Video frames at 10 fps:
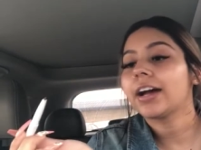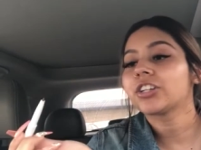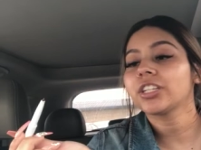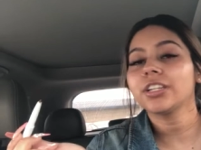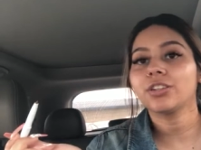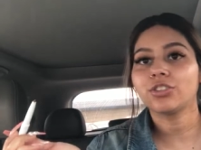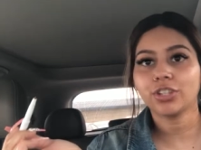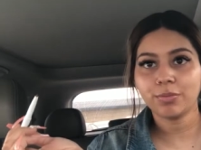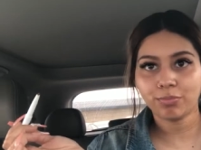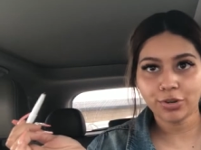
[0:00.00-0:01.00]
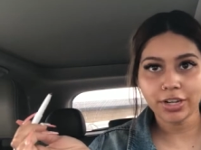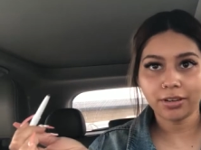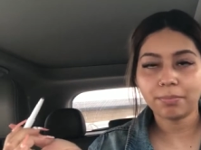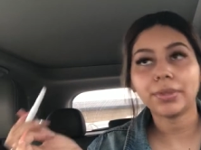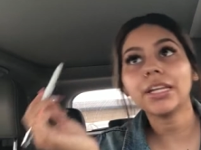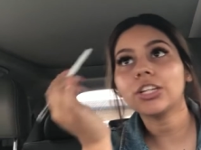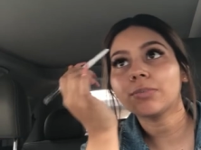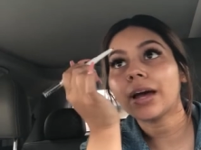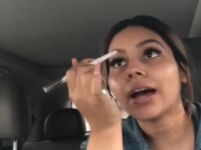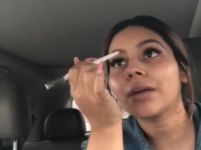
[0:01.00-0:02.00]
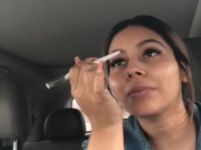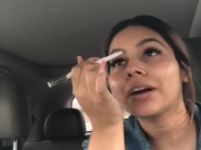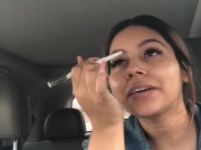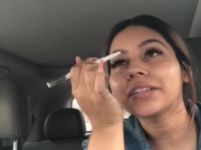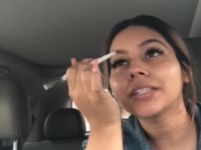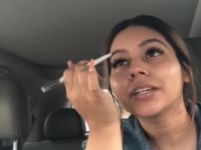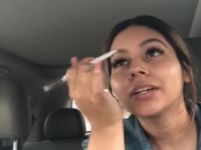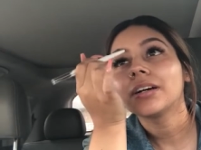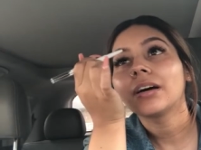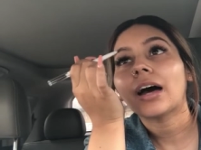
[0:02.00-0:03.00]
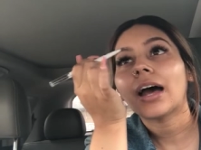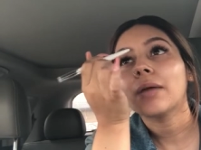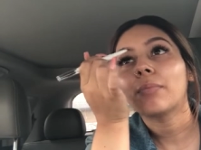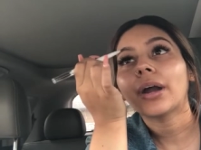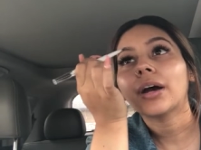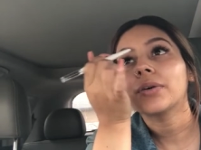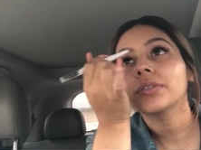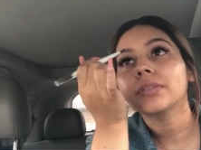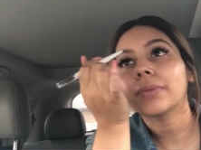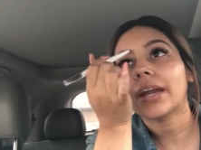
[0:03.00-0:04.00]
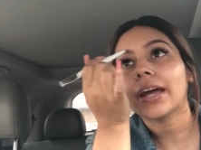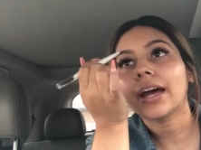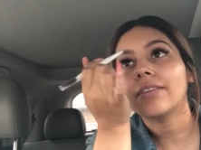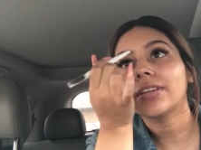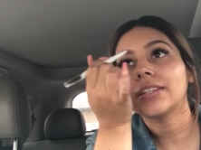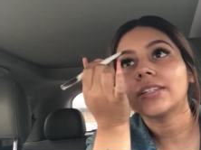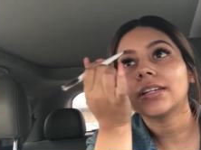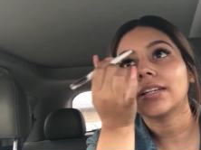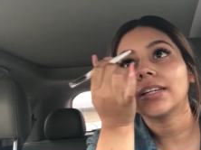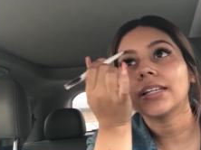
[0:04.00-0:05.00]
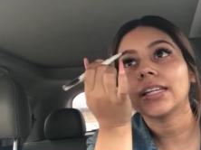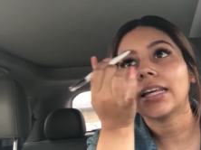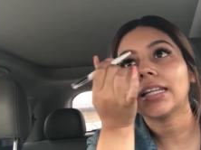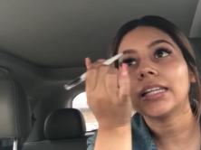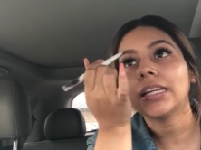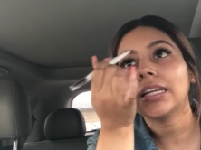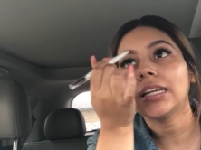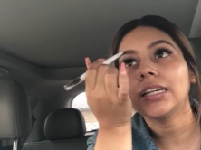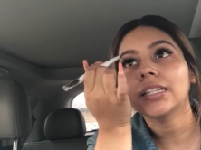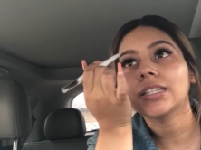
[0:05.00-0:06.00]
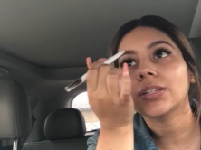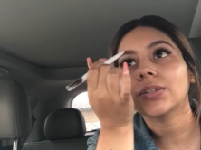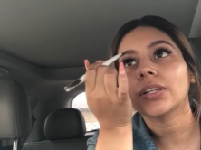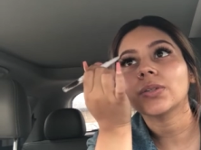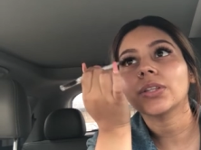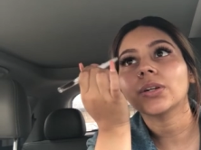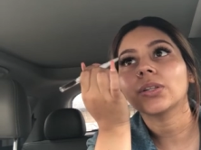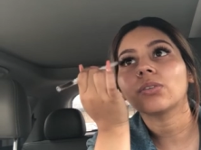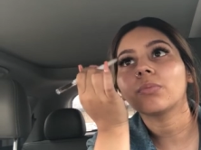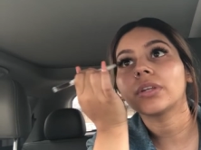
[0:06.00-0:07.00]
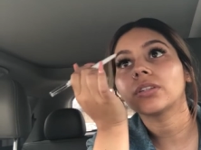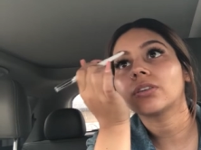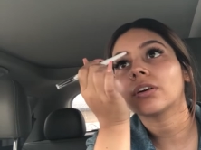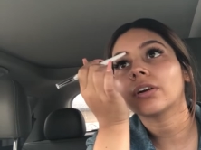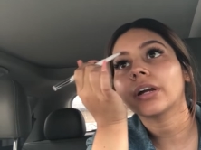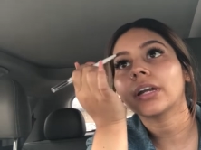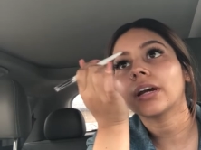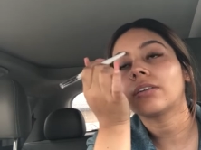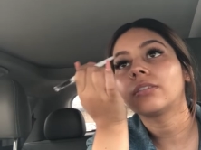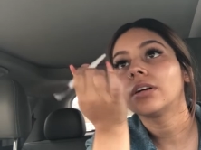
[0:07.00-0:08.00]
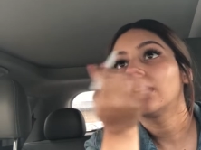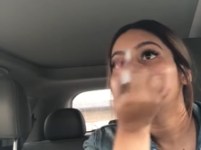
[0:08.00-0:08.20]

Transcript: actually usually bleach my eyebrows eyebrows, but I haven't done it lately, so that's why they're a little bit dark right now.